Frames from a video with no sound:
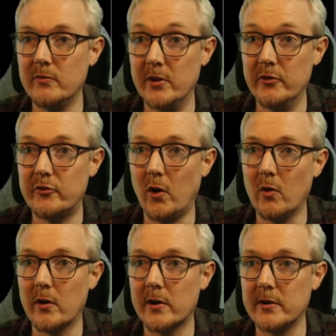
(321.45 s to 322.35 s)
The
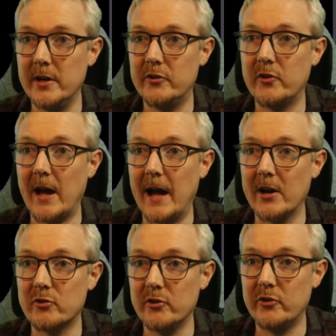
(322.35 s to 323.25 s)
installer needs to
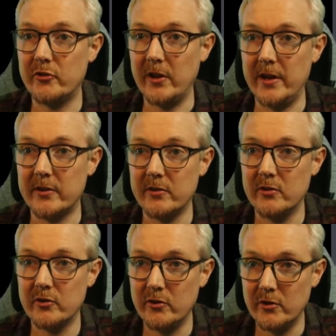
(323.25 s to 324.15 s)
actually sit
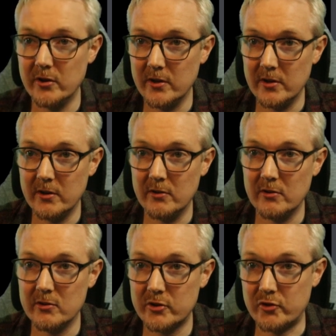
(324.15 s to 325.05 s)

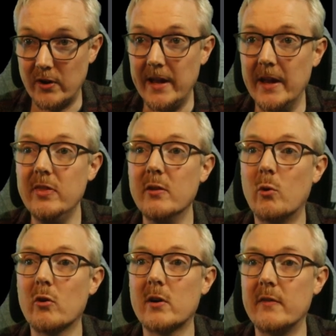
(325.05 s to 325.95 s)
straight in the
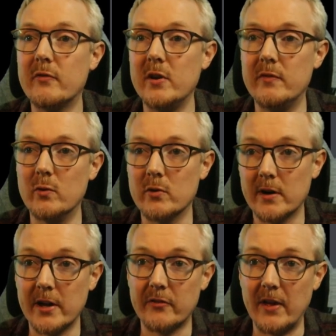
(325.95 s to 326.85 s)
Warcraft 3
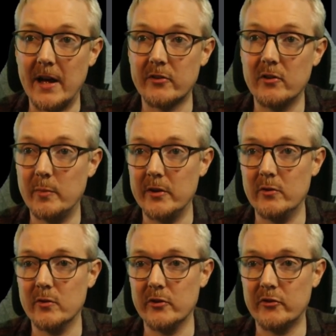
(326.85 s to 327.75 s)
folder. I guess the asset
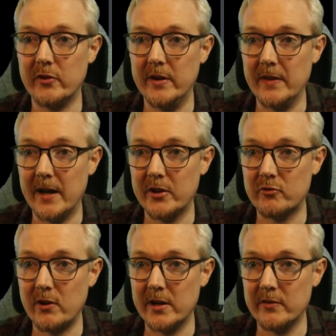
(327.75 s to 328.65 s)
bundle can sit in that
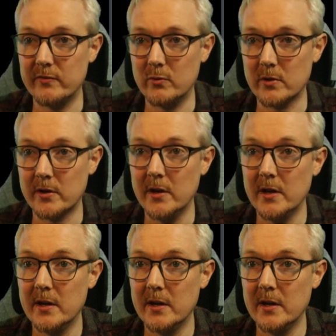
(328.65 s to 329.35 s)
extracted folder.